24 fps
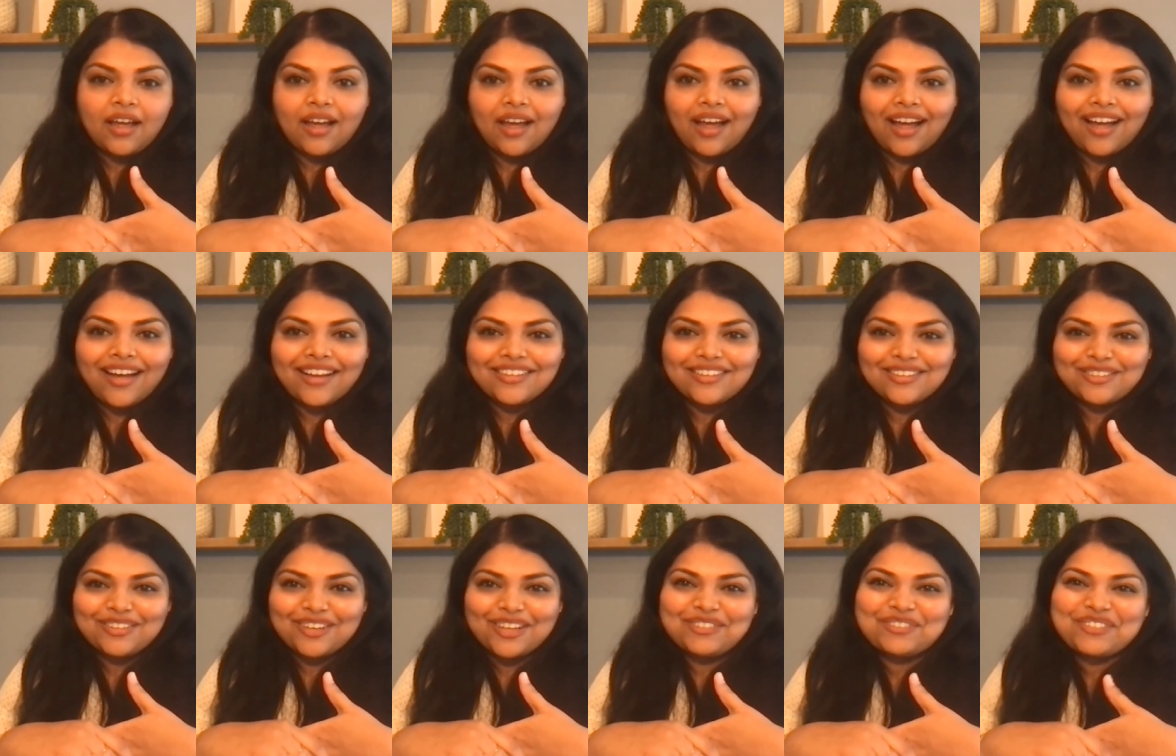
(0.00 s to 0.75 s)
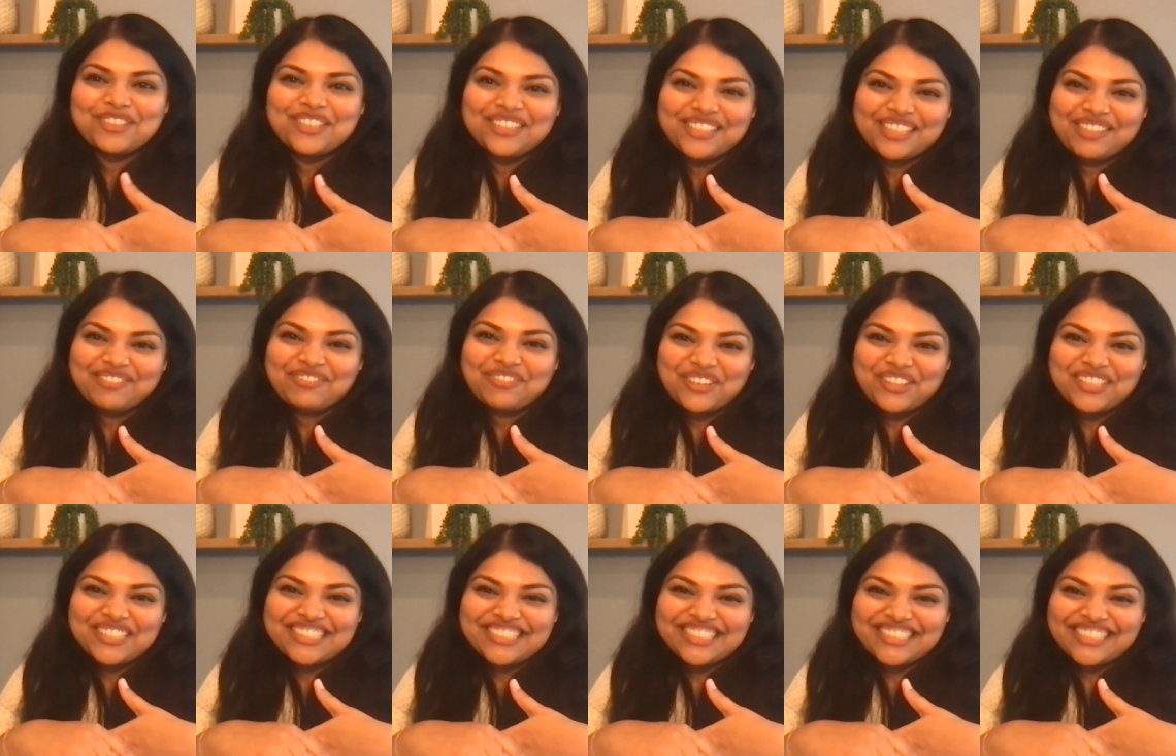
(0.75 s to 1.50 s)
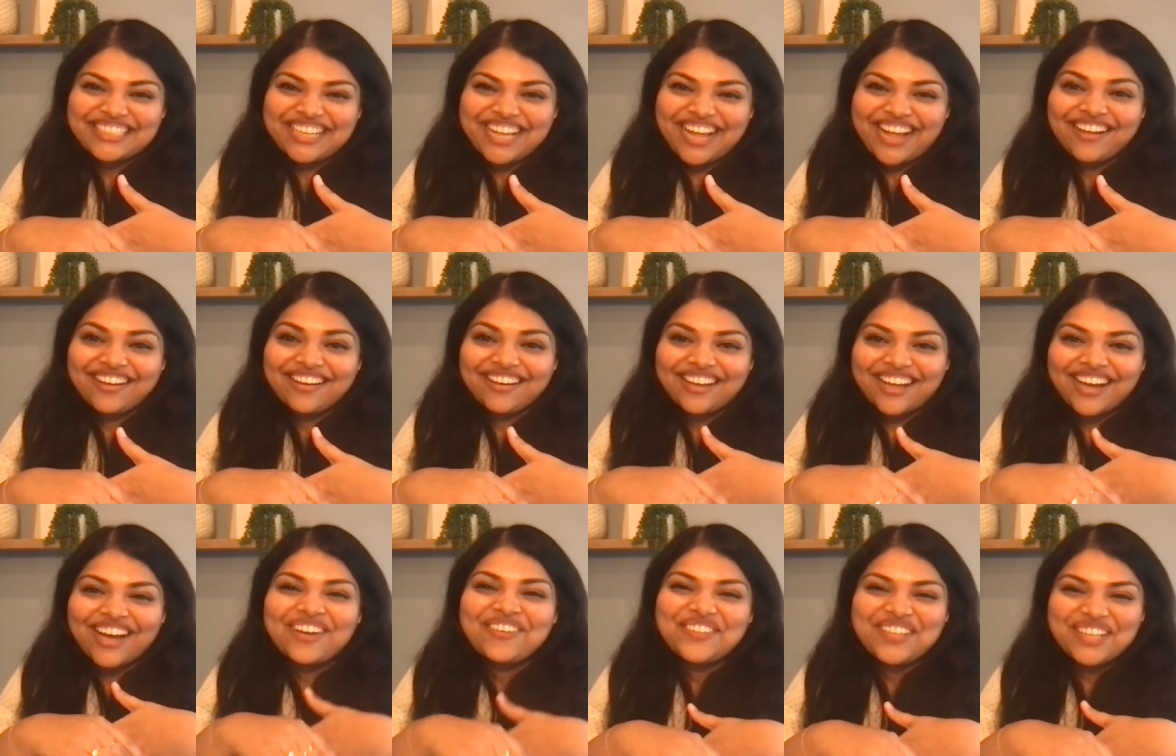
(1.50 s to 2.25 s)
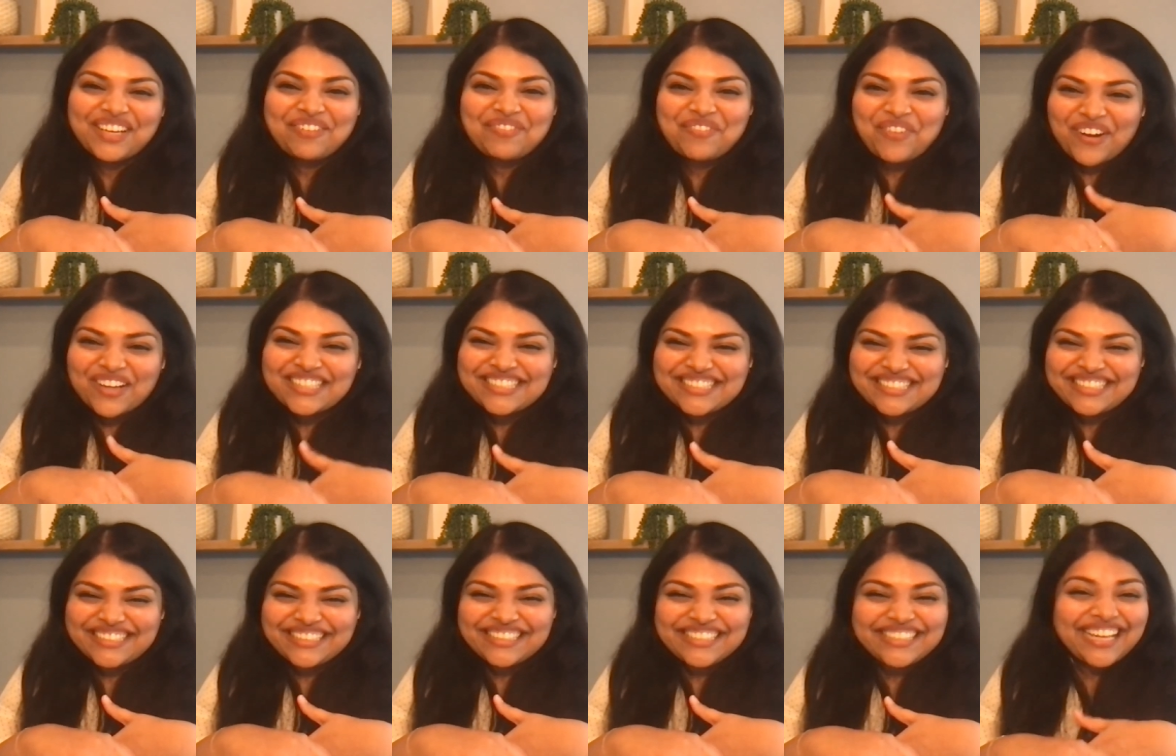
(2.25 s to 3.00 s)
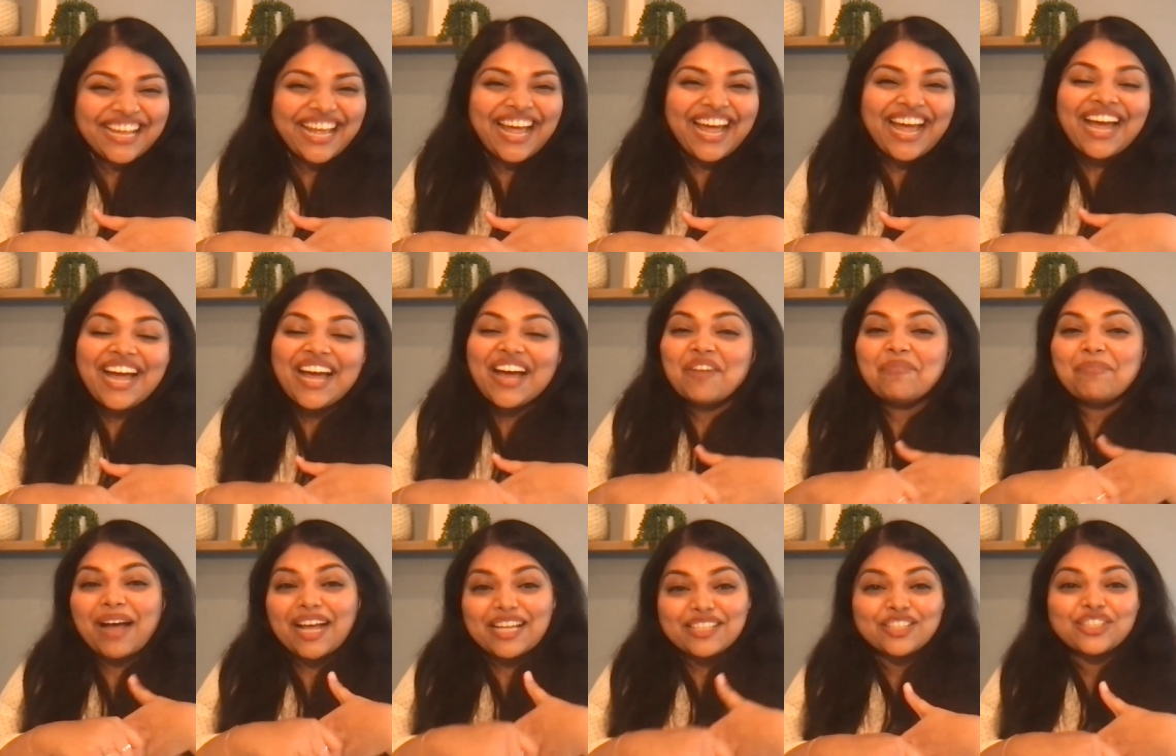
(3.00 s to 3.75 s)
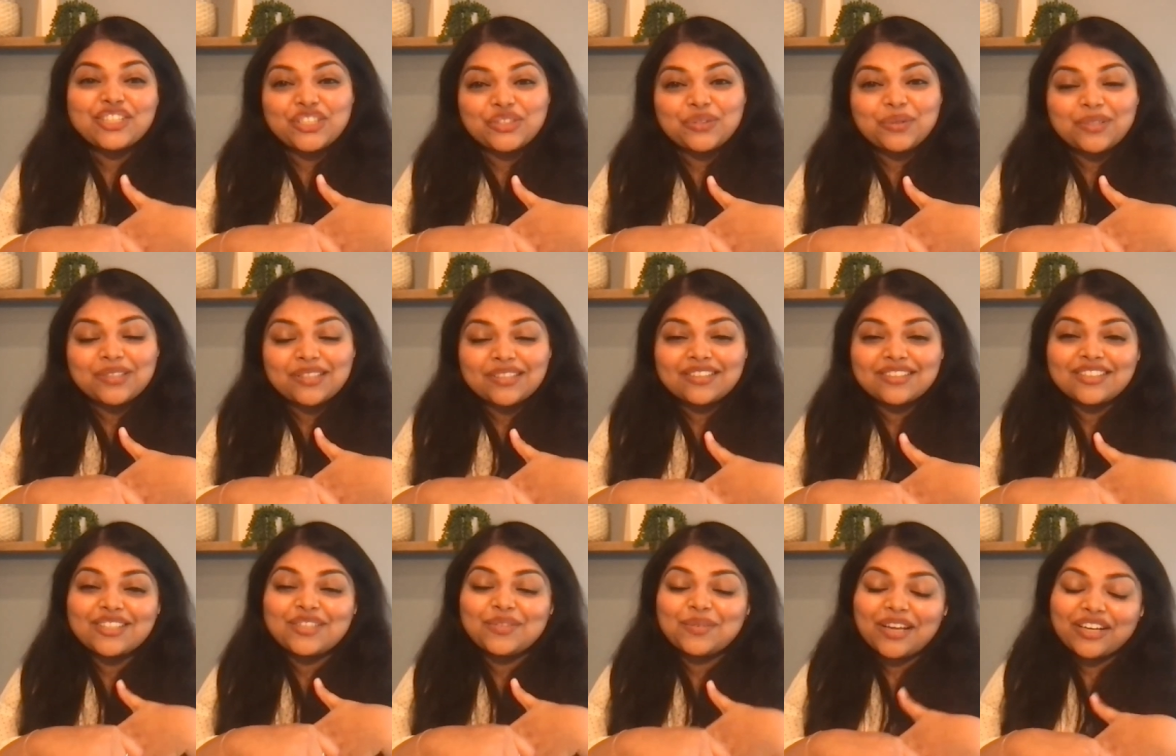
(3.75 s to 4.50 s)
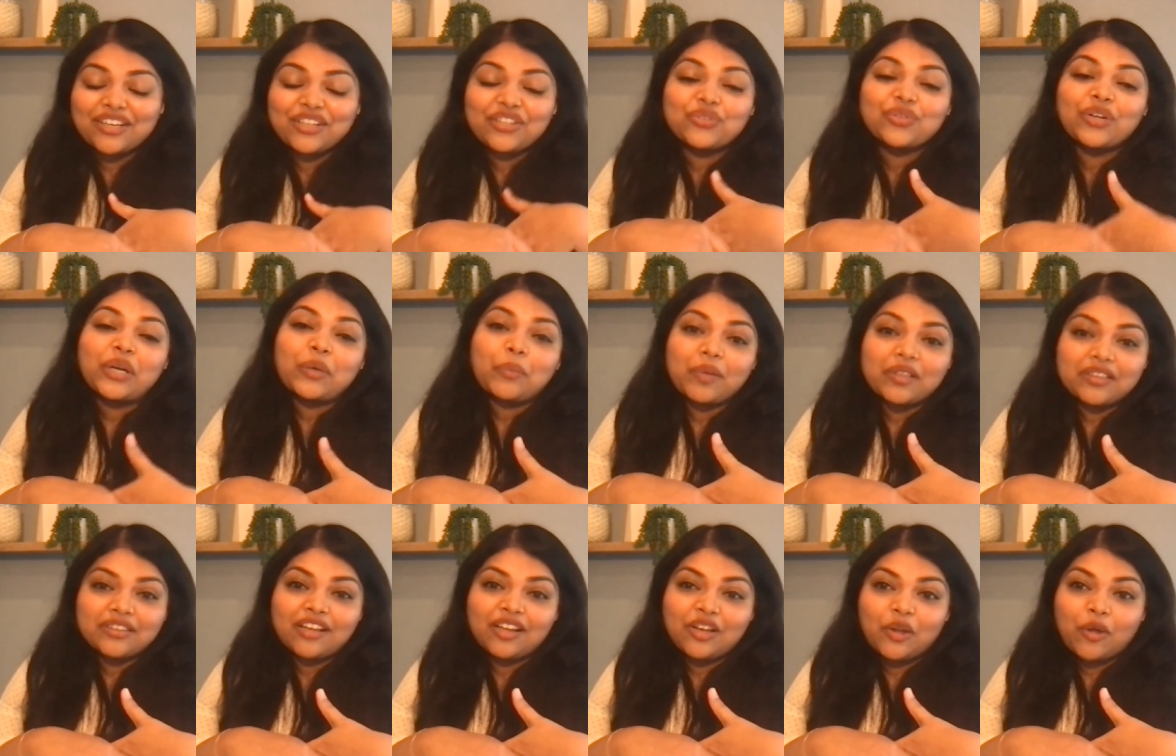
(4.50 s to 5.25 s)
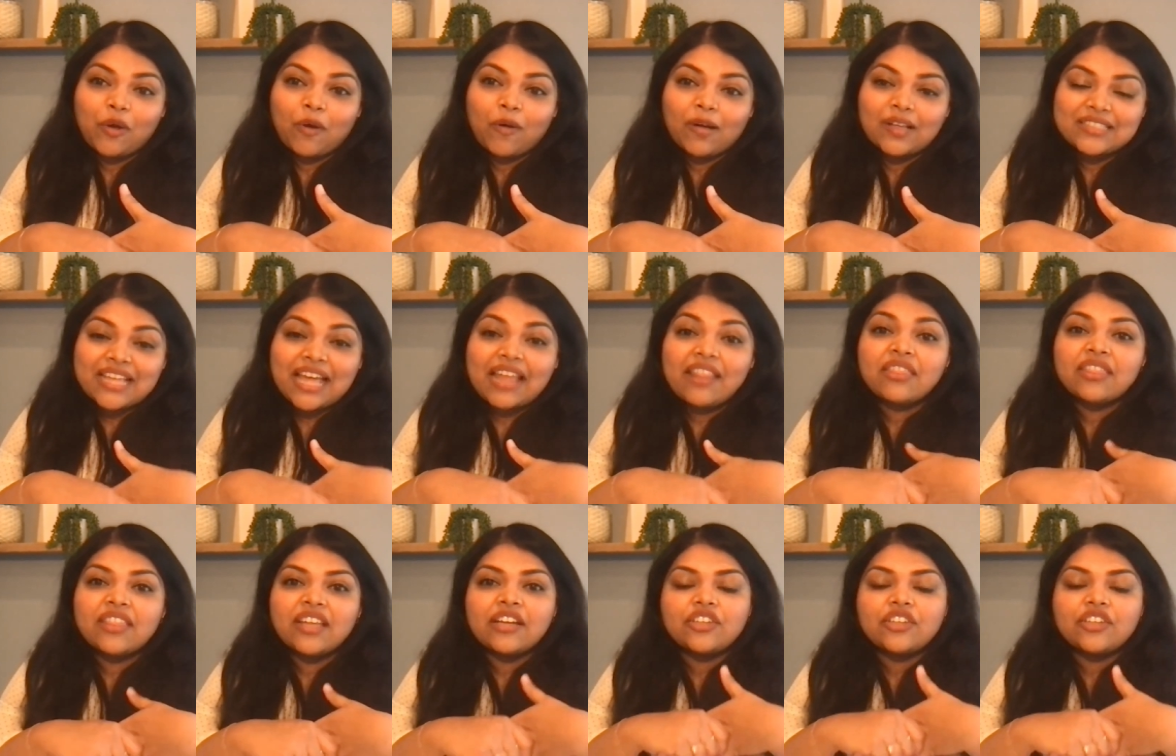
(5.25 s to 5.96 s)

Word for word: I did not want to leave Boston. I loved Boston. Massachusetts is very strict with their laws, and they